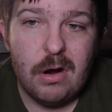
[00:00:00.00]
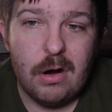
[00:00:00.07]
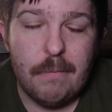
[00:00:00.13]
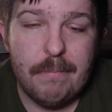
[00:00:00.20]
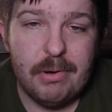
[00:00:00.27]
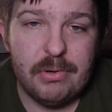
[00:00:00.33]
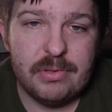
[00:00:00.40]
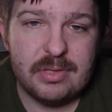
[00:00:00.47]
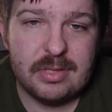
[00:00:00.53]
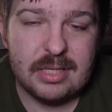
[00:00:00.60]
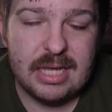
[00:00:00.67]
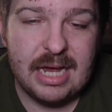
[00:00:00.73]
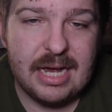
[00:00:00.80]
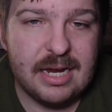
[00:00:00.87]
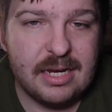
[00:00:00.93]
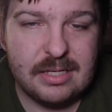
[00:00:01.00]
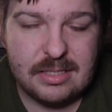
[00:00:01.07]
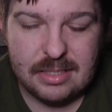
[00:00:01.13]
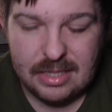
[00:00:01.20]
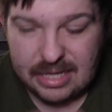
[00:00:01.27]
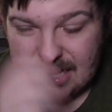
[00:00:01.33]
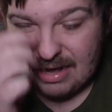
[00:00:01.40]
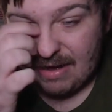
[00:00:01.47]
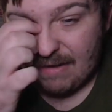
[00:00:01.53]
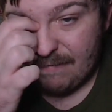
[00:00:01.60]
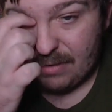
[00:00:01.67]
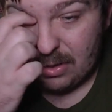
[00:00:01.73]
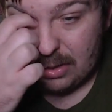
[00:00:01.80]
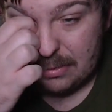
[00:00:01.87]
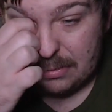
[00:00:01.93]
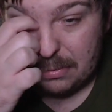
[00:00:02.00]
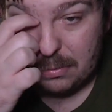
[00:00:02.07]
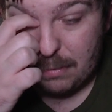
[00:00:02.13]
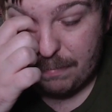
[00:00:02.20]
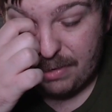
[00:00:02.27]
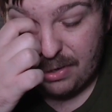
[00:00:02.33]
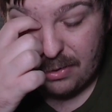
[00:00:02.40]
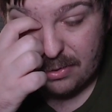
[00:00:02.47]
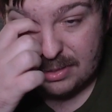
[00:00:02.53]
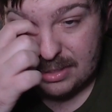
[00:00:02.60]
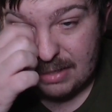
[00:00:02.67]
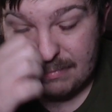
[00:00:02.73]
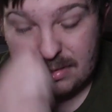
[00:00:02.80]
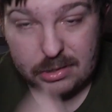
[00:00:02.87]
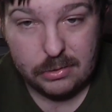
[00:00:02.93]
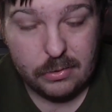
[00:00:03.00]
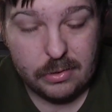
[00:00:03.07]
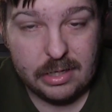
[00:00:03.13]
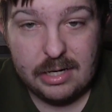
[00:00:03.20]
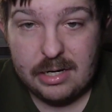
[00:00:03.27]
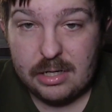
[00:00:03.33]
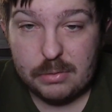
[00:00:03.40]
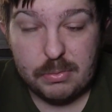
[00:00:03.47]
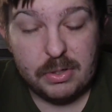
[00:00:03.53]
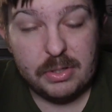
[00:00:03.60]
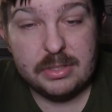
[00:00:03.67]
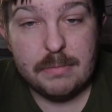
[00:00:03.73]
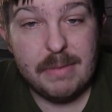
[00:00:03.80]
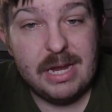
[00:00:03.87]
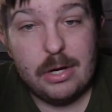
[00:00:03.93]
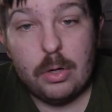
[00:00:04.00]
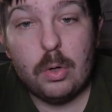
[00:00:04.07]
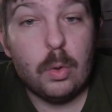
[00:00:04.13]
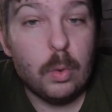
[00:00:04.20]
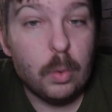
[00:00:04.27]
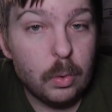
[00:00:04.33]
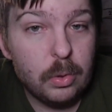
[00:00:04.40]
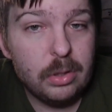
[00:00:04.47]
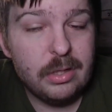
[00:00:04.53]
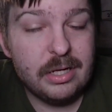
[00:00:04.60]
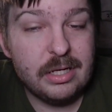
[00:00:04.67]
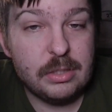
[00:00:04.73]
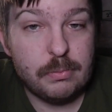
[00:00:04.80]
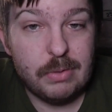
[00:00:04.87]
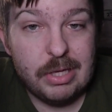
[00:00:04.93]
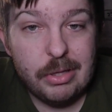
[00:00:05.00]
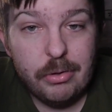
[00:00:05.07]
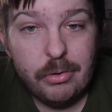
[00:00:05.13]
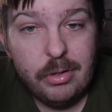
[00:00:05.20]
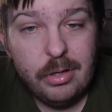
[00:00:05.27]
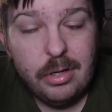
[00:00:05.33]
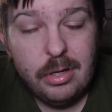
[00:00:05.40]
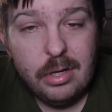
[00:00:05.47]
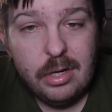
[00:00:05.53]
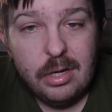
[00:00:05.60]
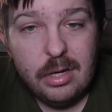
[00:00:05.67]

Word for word: are both guys that have gone through the PR7 circuit, as well as Amanda Hull as well